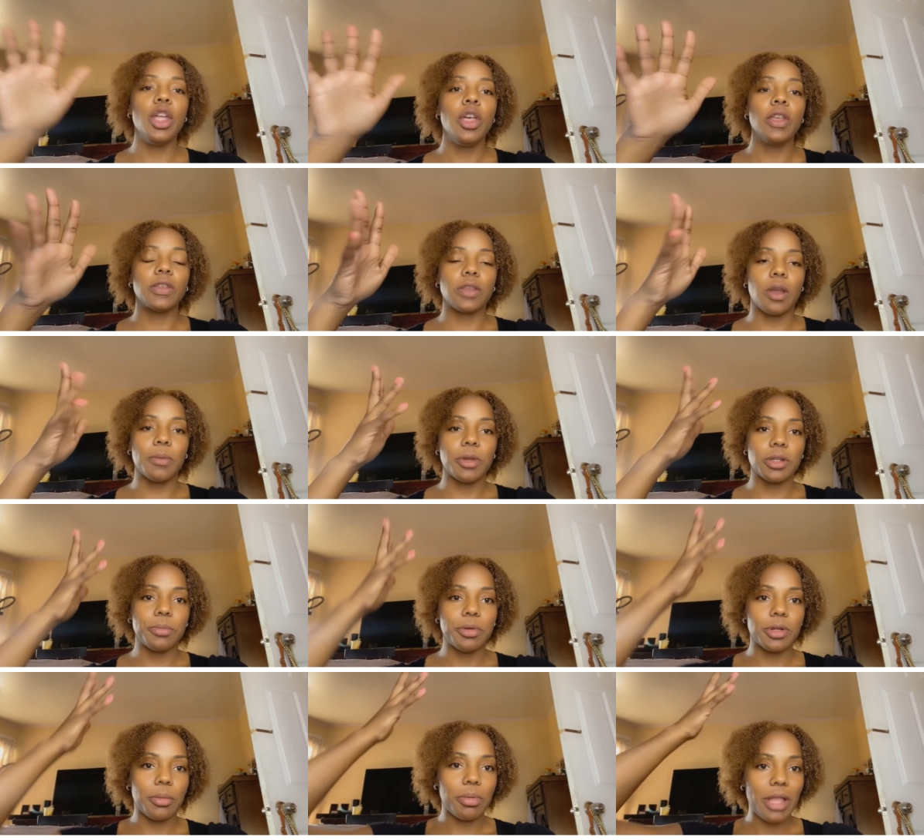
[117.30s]
So I'm going to
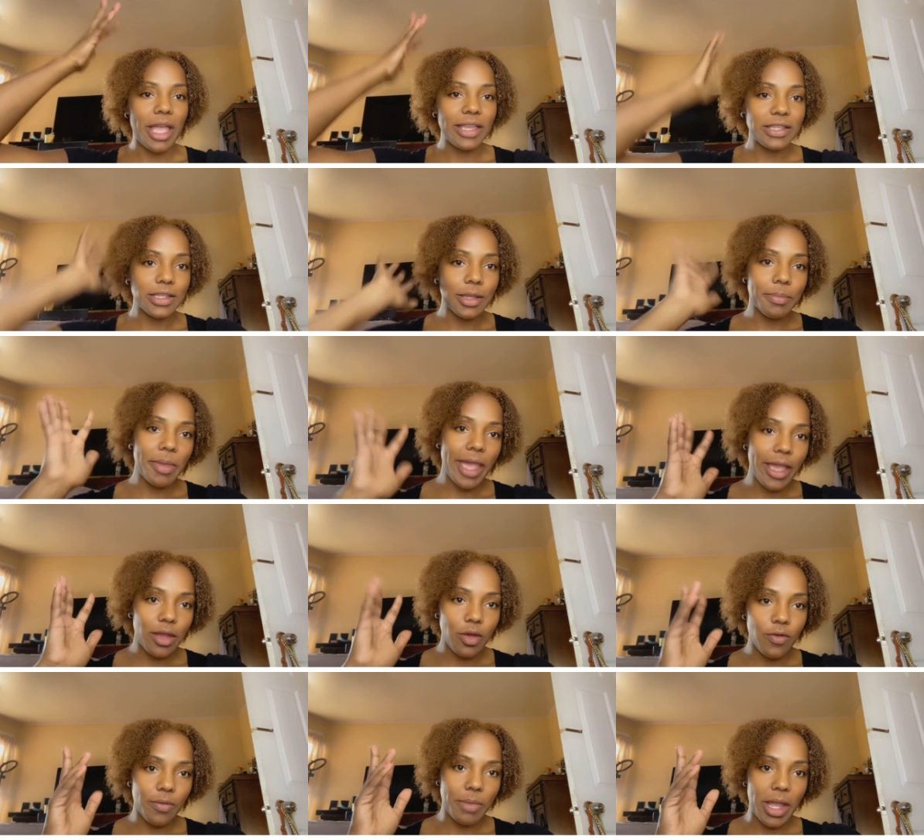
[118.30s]
put a plastic bag
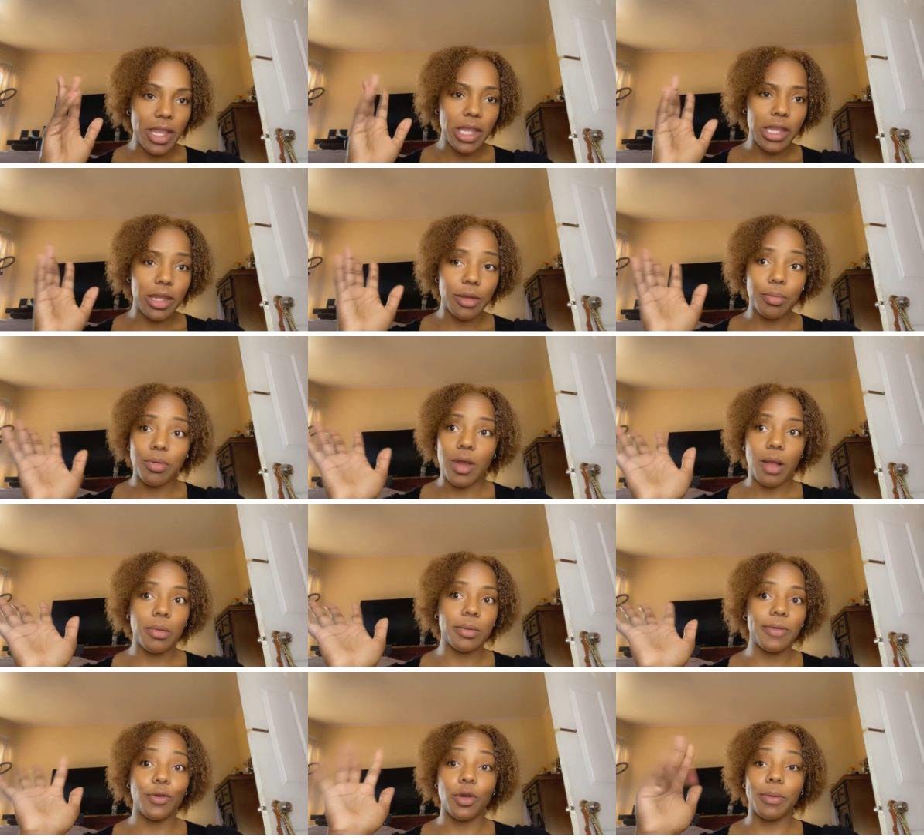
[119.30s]
over my hair
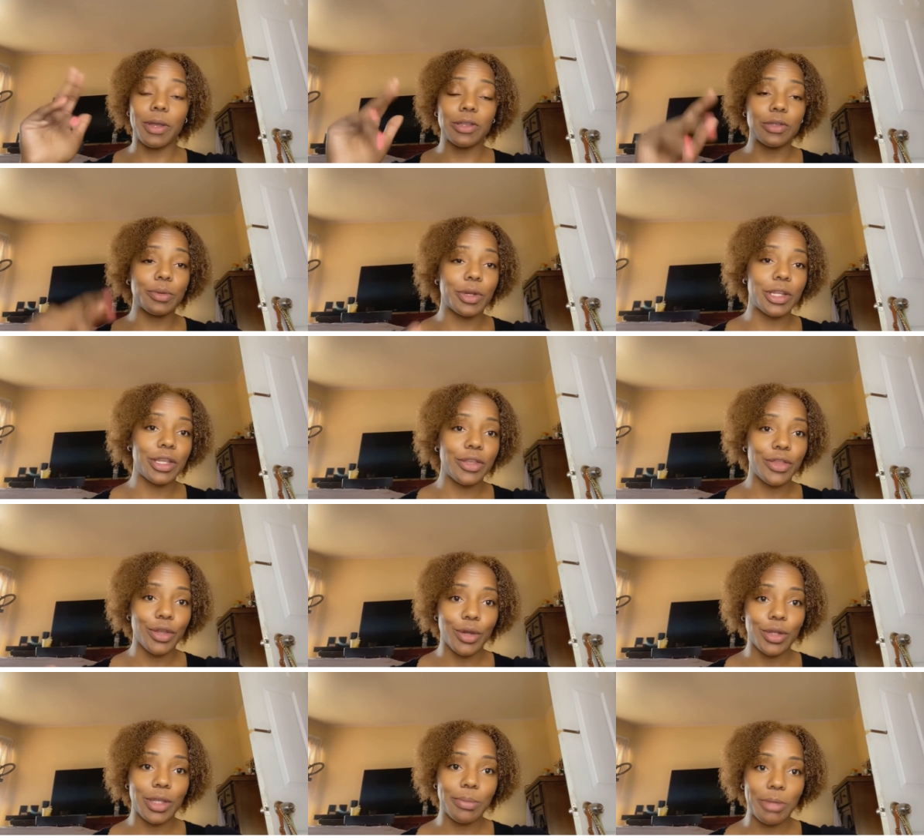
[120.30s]
probably for about 20,
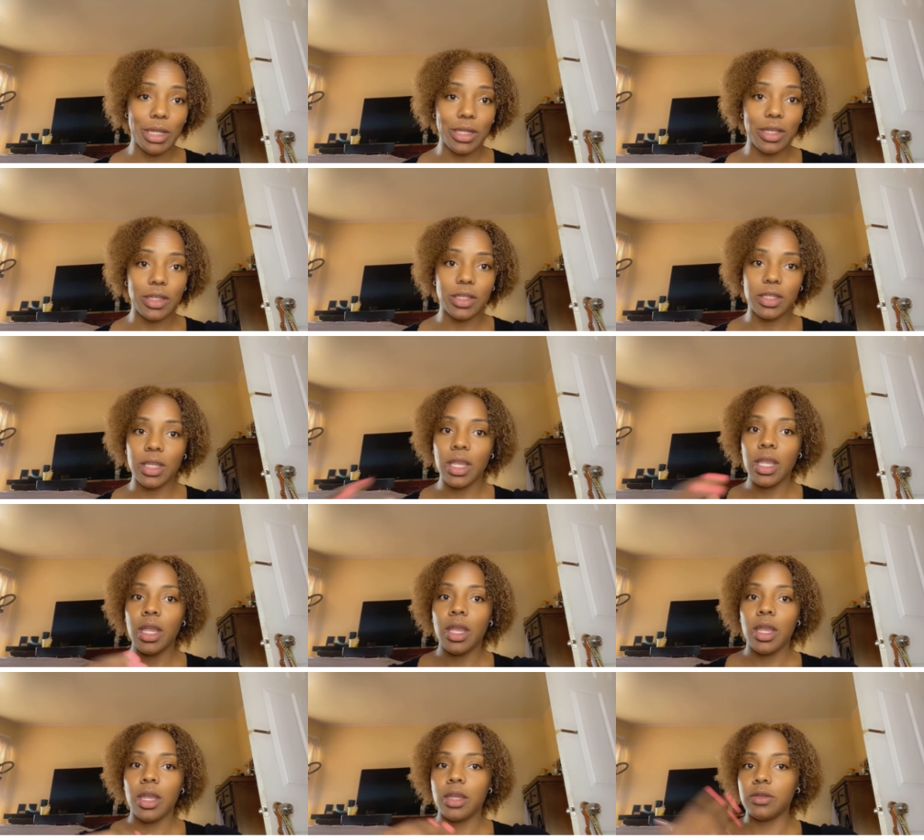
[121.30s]
30 minutes.
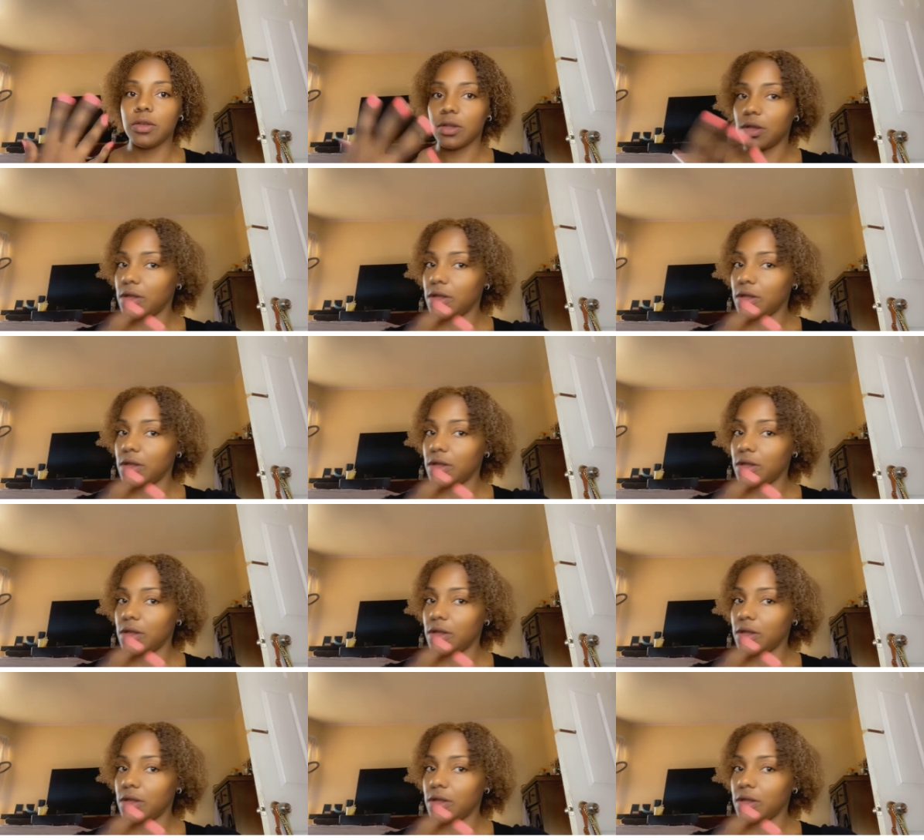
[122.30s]
You know,